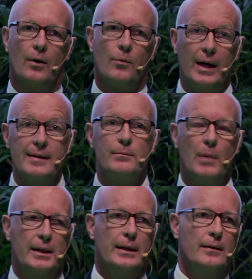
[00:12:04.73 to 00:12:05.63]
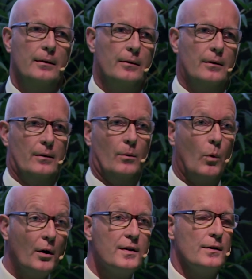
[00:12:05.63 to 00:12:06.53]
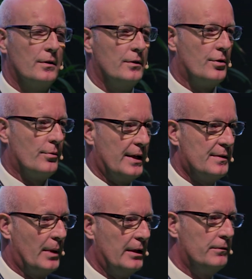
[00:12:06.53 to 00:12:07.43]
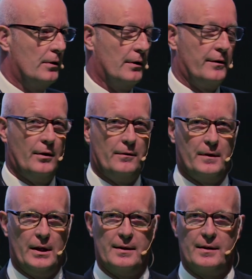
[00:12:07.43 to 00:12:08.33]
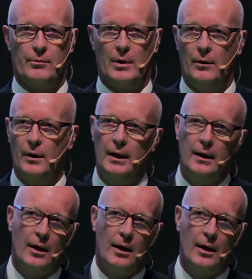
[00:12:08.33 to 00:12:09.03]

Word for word: raised money or wanted to raise money for our third financing round,